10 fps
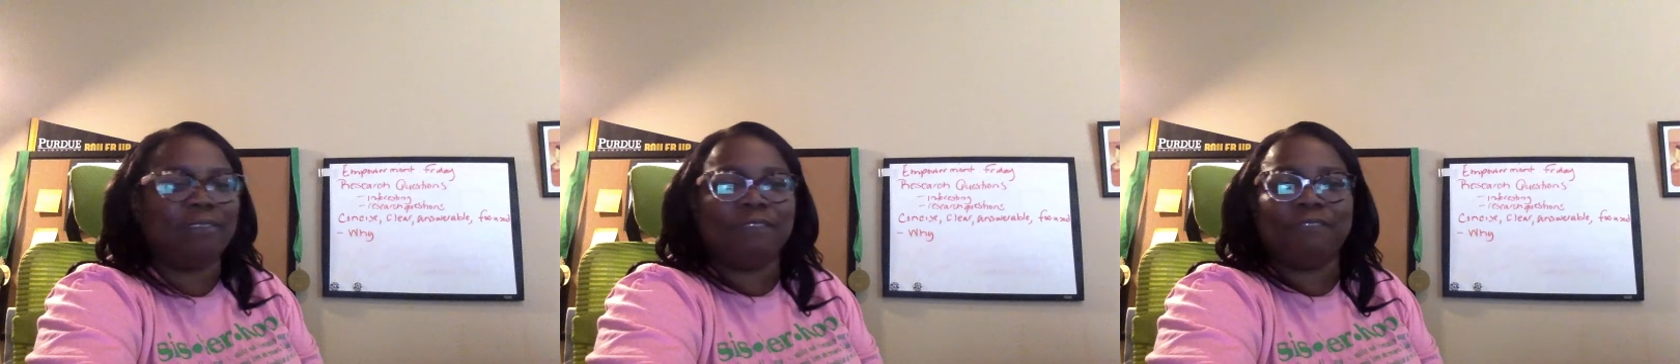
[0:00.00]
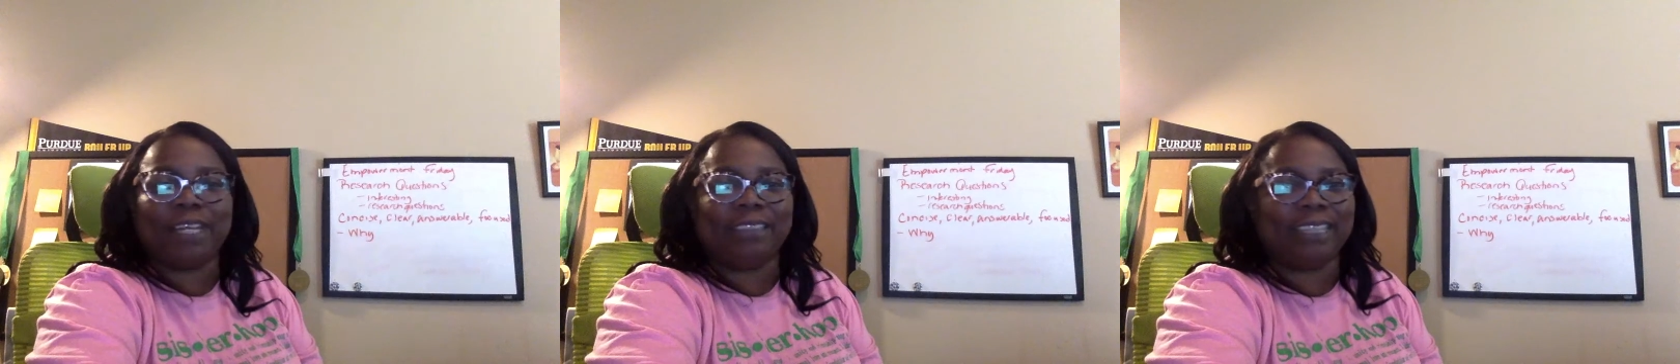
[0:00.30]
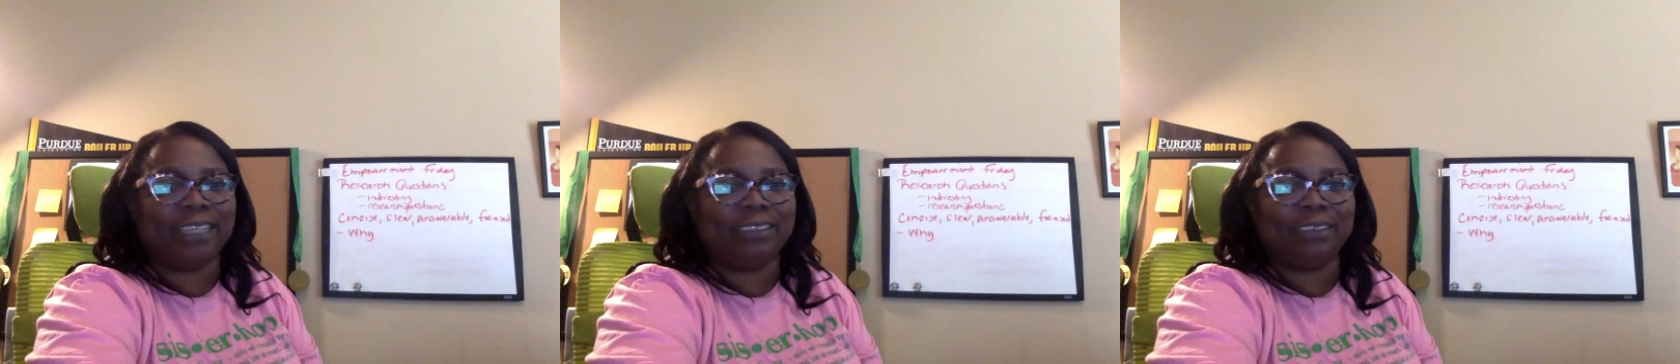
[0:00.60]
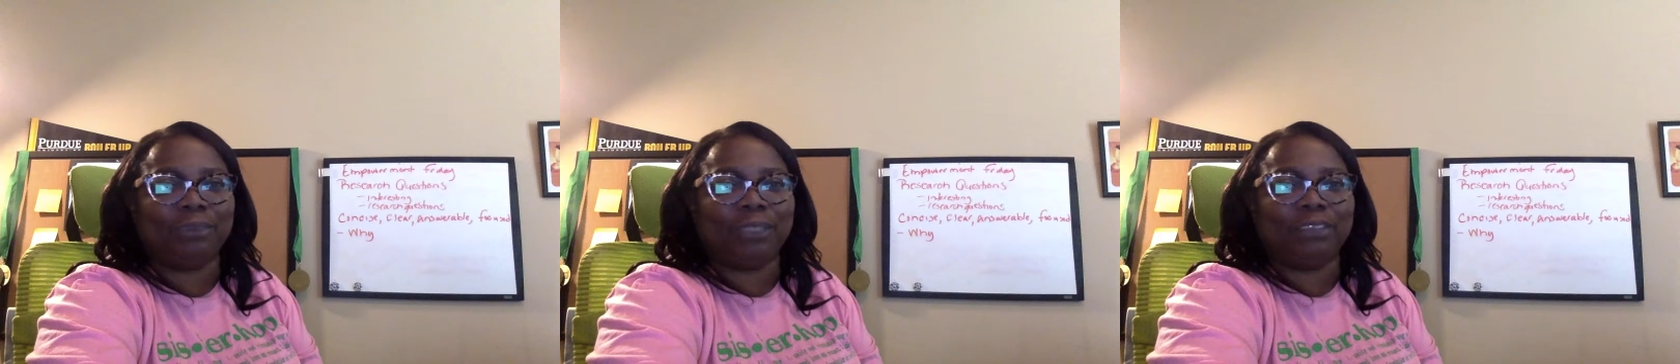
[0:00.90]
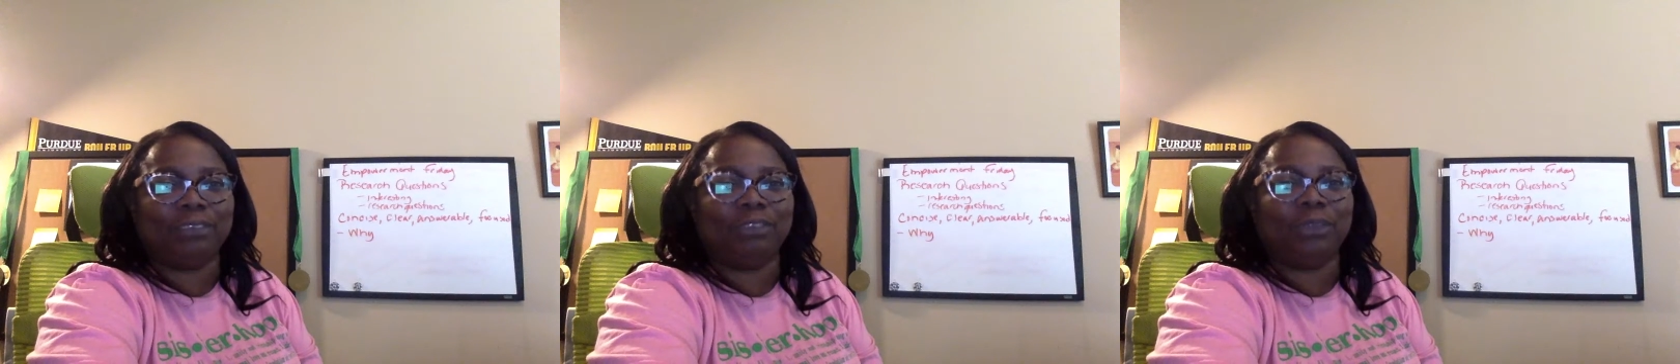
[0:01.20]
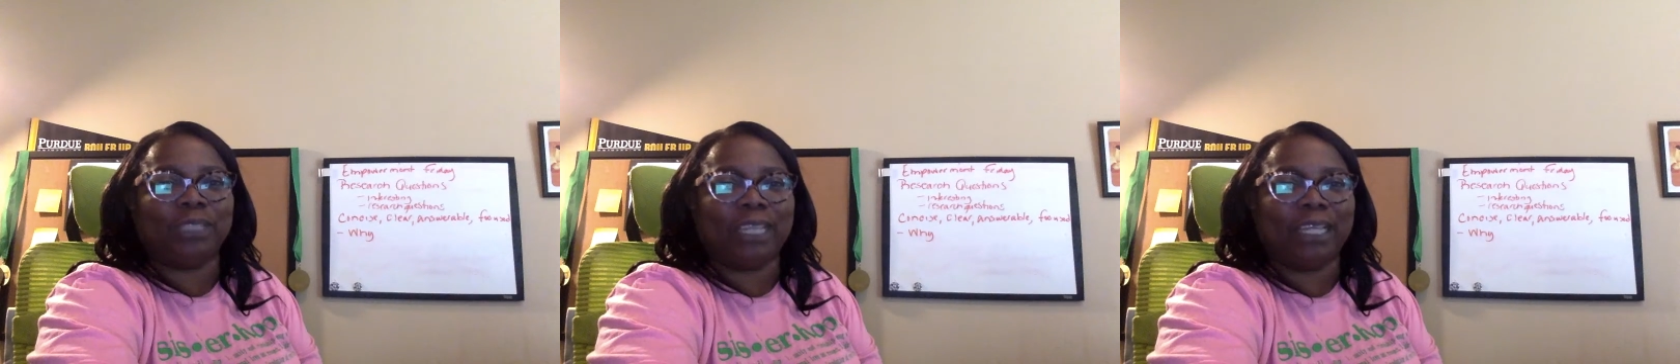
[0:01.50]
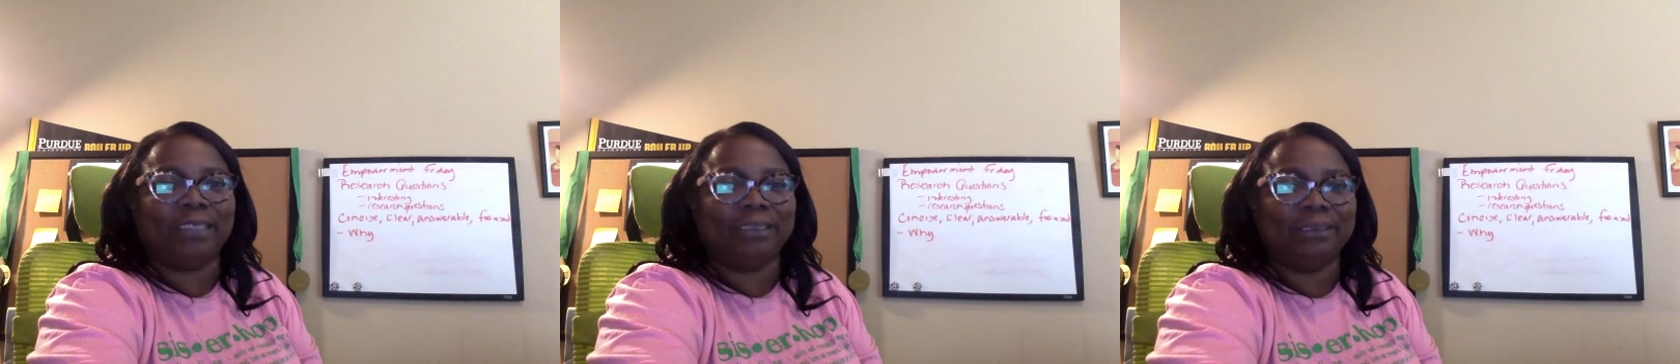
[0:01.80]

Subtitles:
a fantastic rest of your day.